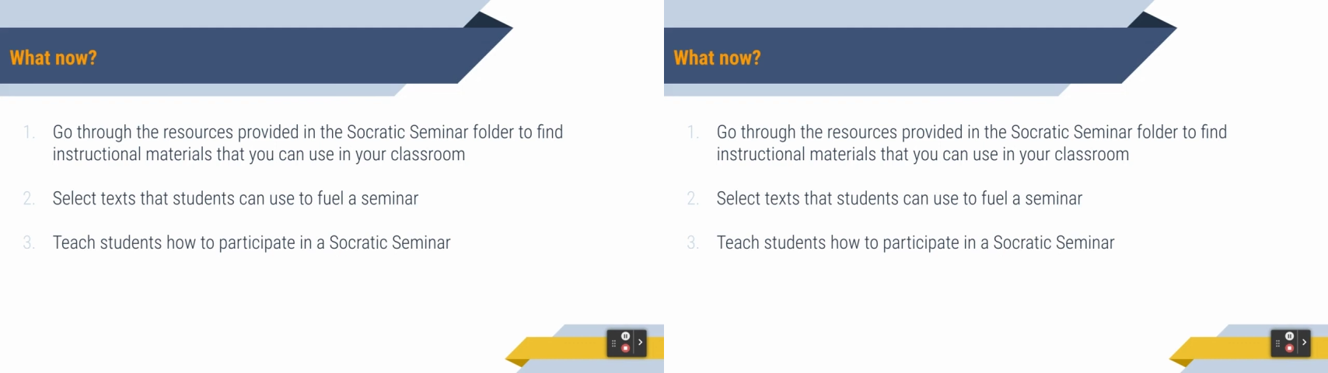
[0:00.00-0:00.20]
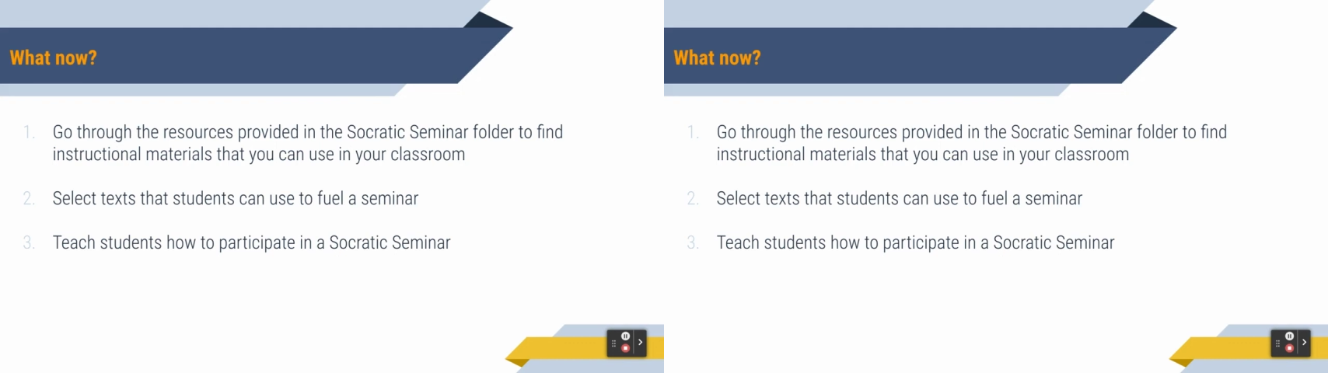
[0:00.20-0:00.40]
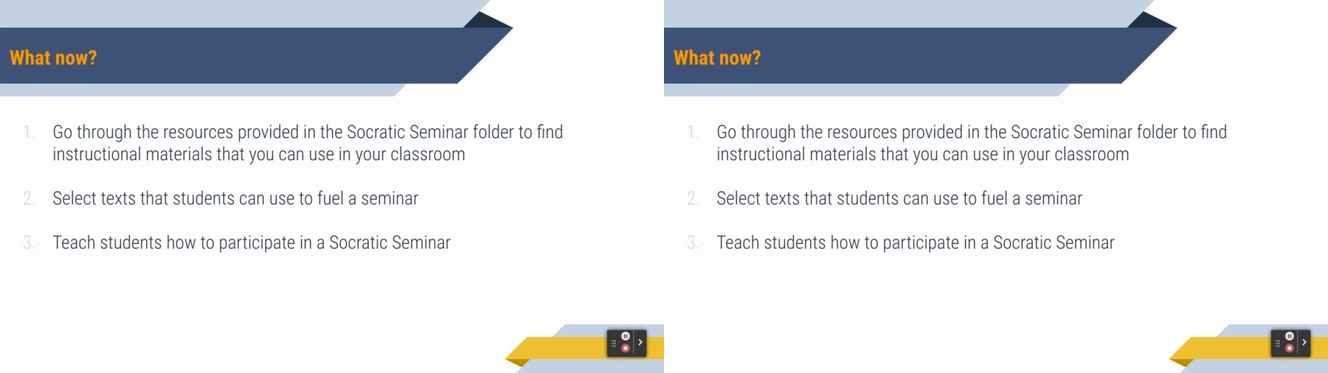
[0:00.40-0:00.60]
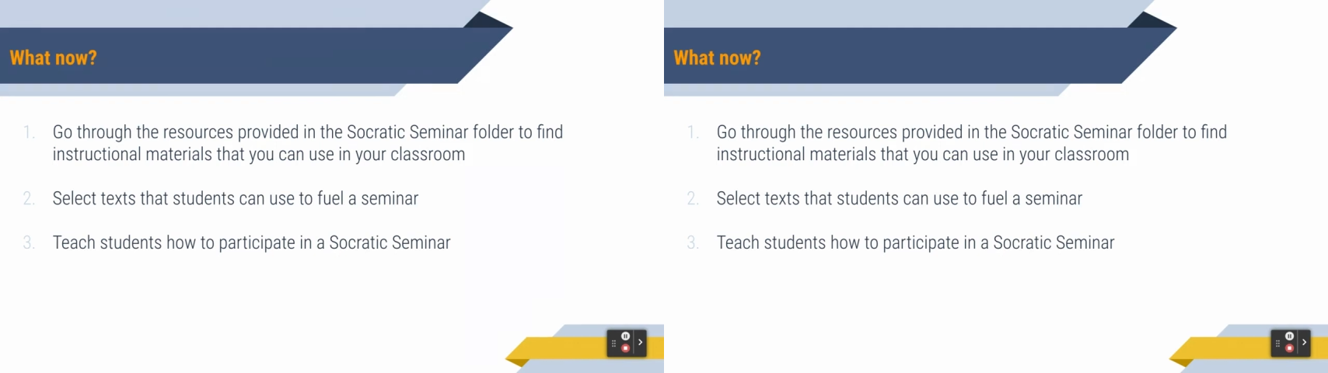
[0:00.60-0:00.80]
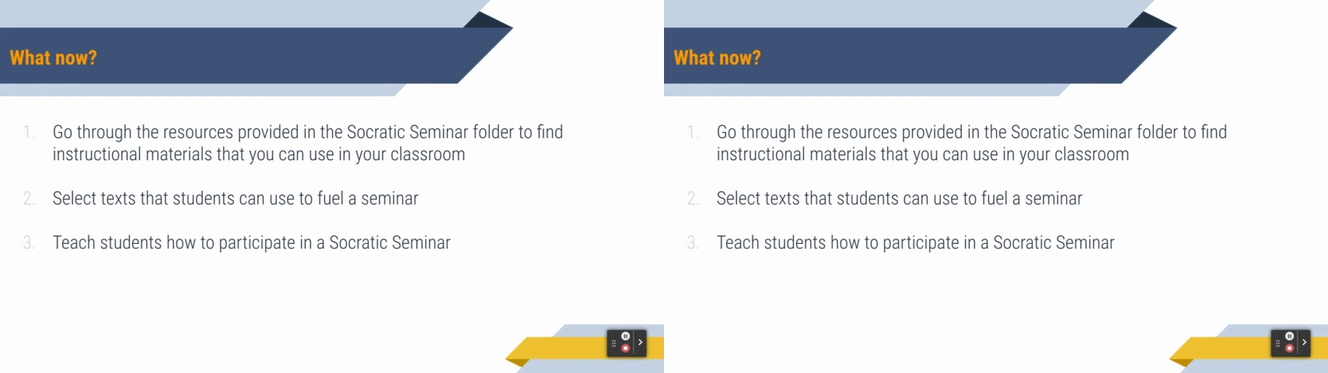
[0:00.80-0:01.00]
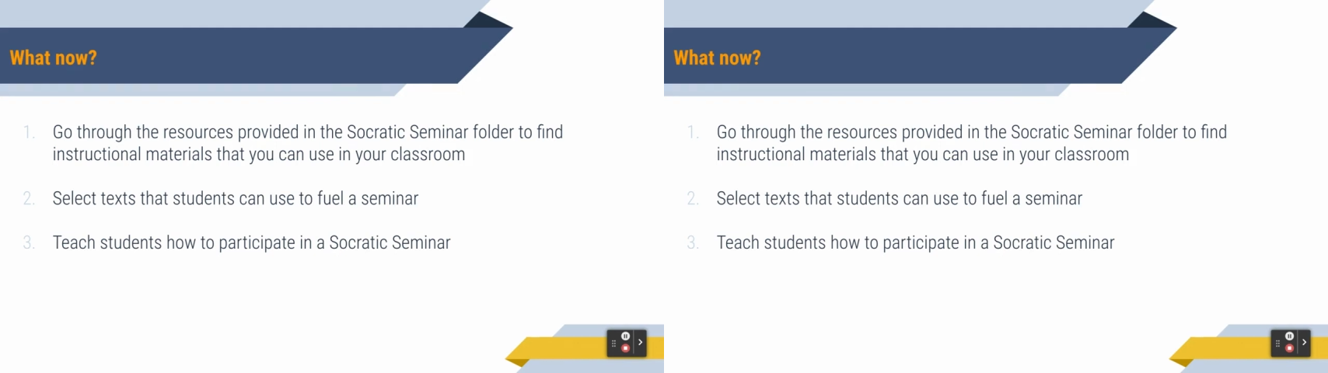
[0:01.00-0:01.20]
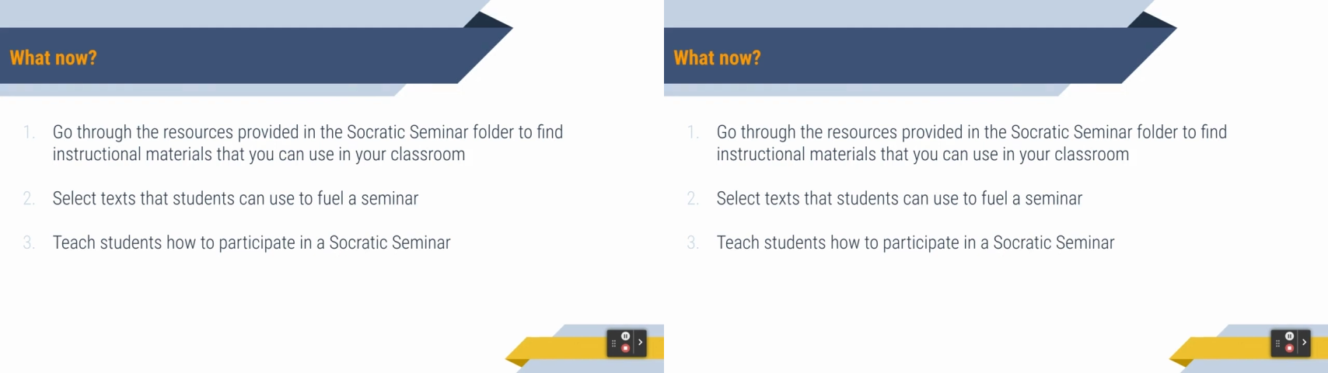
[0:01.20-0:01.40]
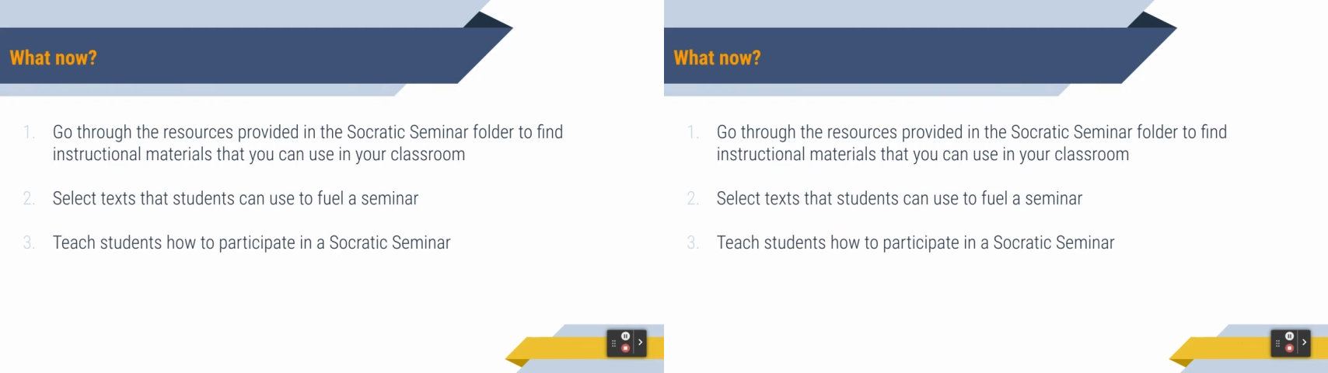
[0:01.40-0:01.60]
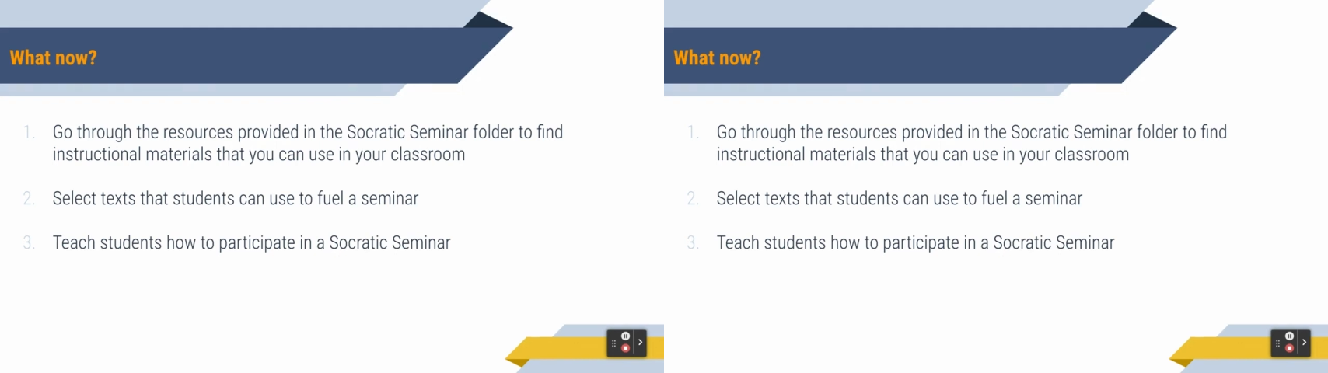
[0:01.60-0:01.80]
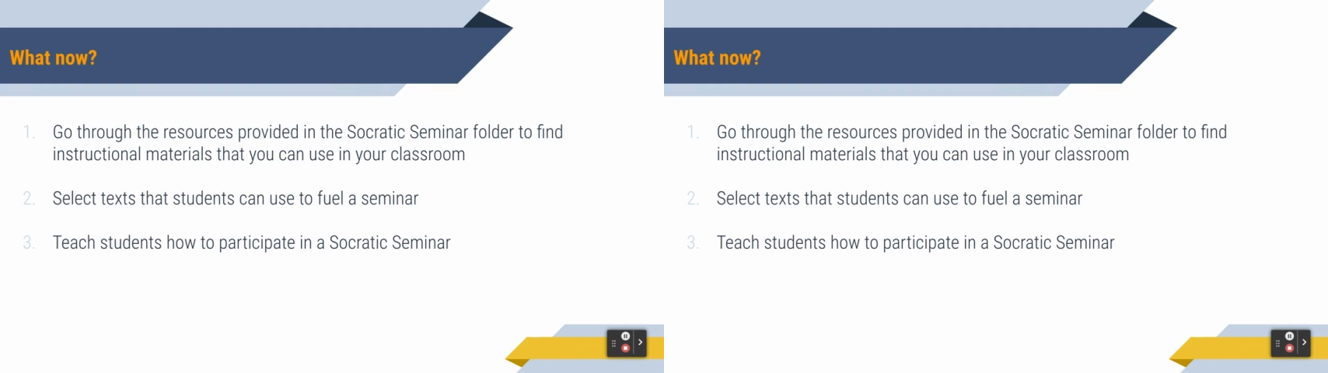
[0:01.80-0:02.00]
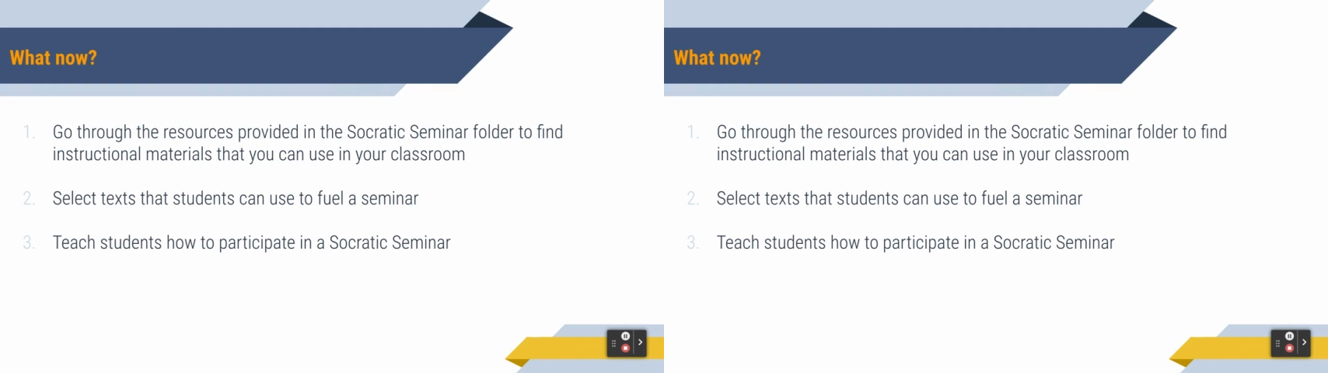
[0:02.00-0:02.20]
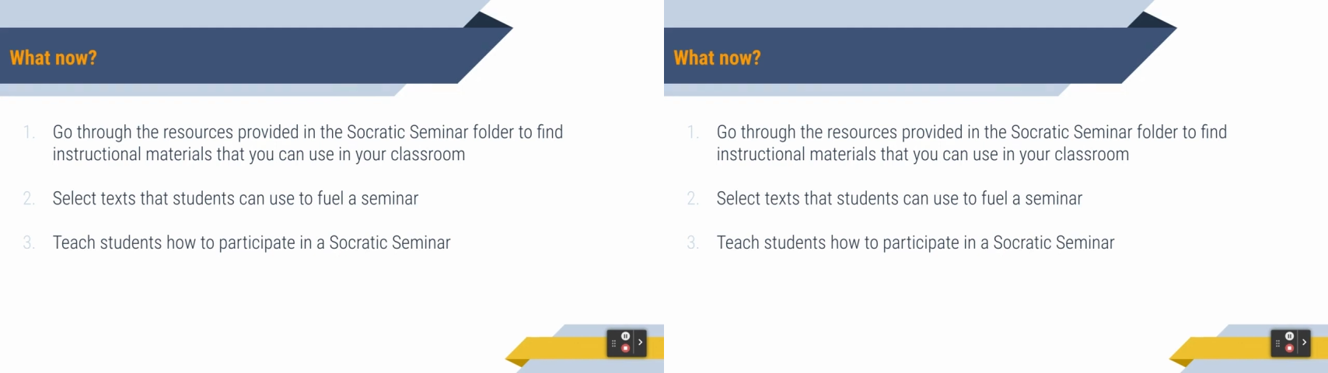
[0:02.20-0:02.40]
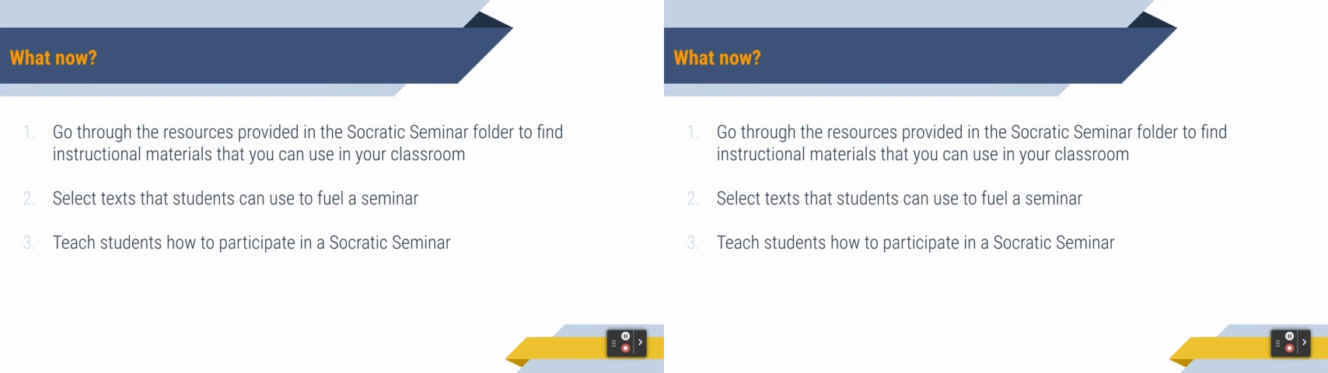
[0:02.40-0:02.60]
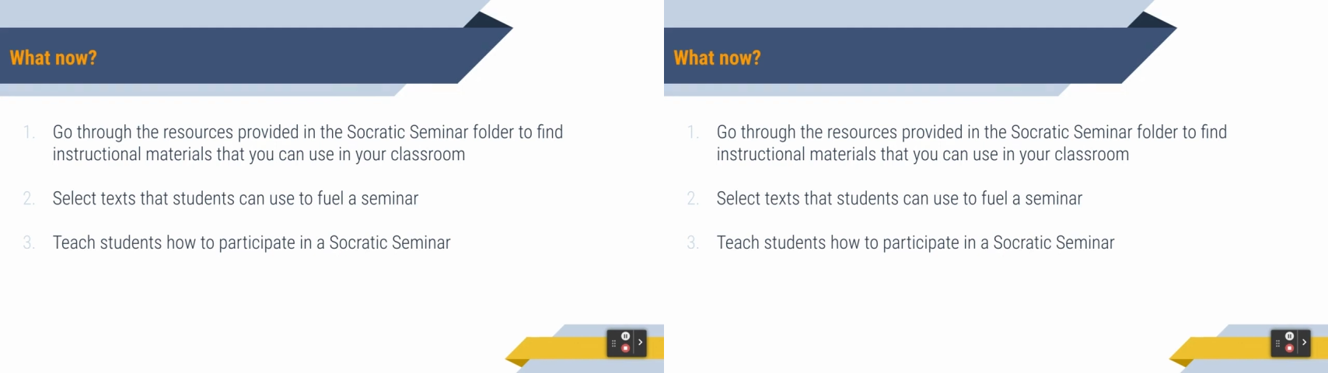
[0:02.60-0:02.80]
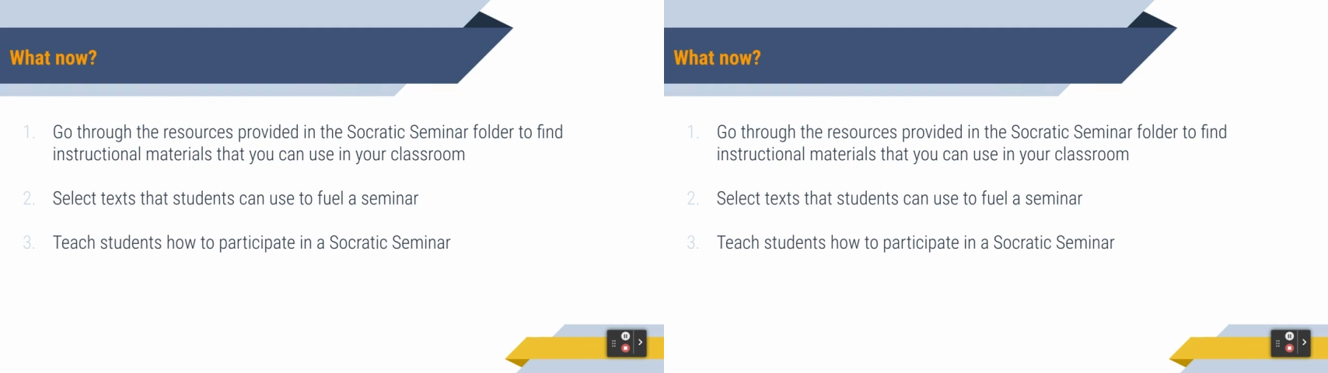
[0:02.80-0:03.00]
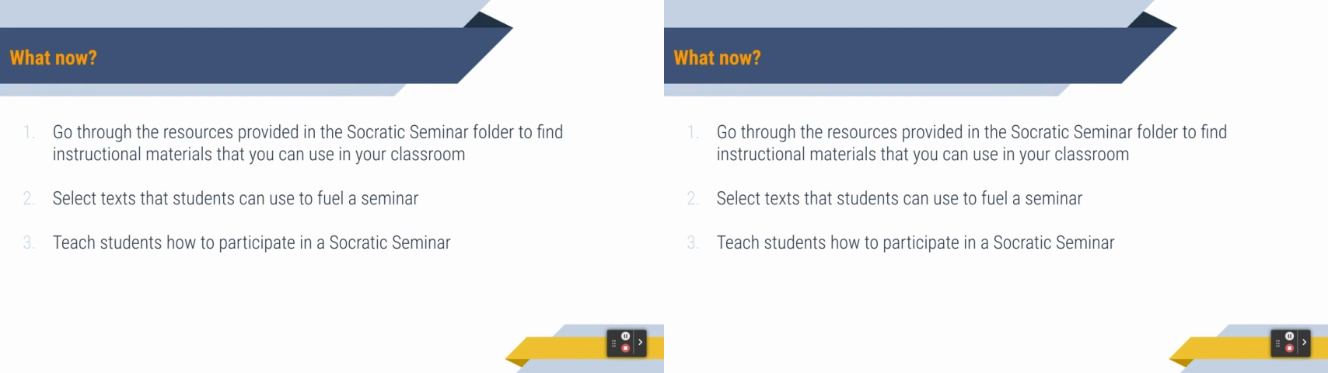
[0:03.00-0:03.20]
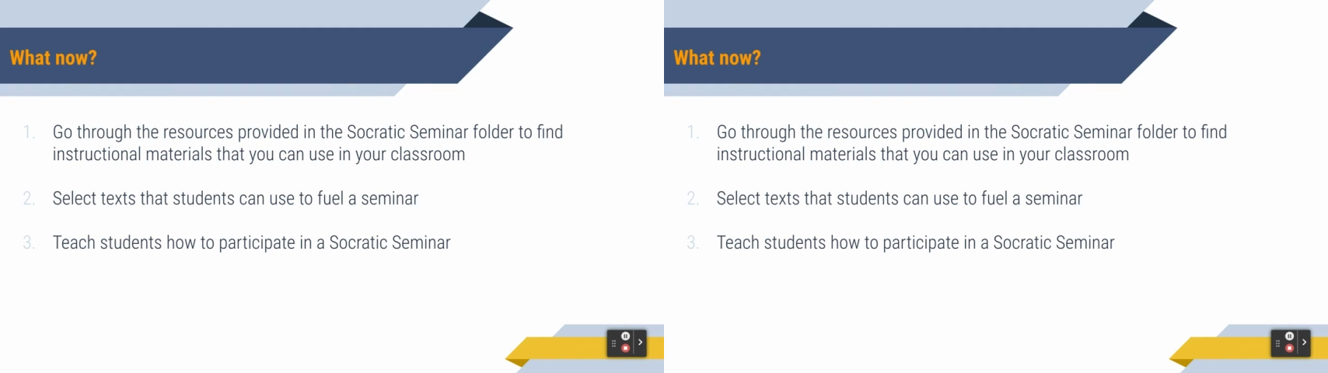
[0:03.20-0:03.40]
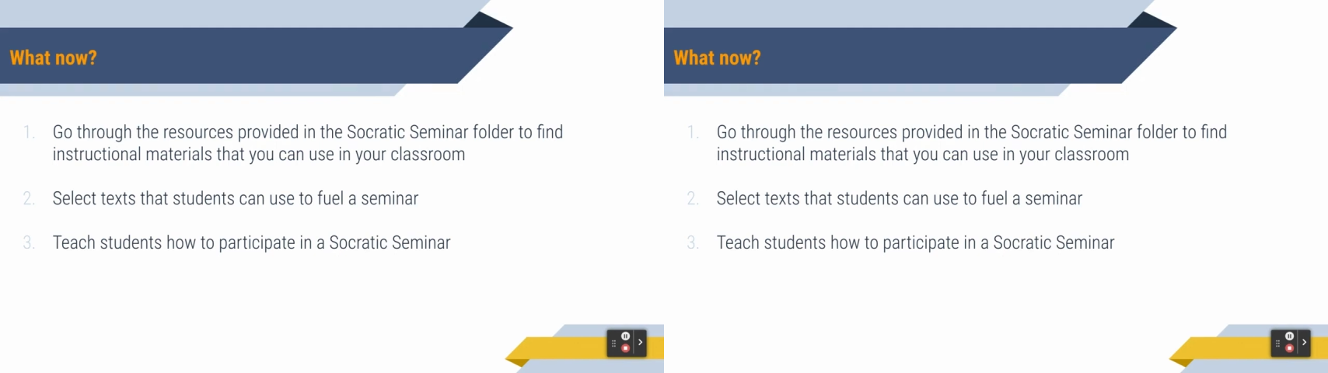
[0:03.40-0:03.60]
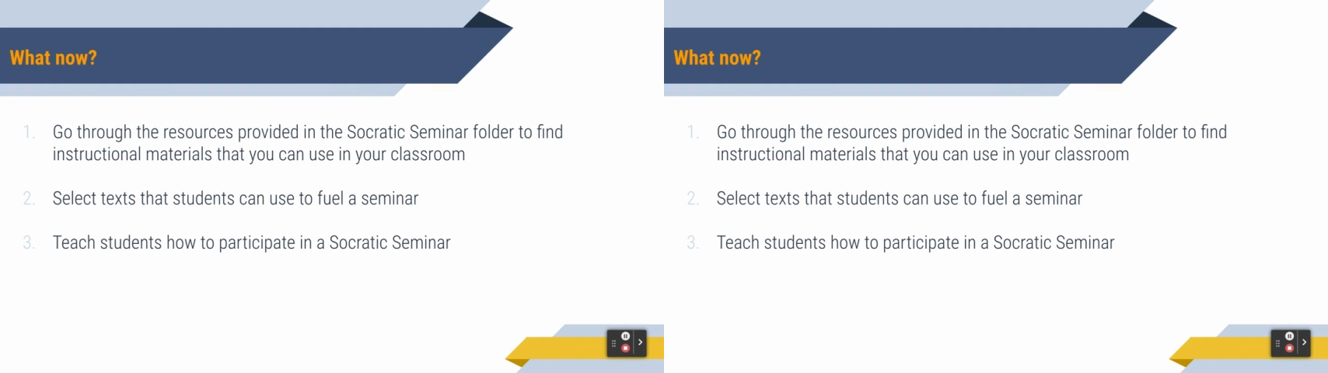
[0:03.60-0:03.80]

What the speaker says: [unreadable: no face in view]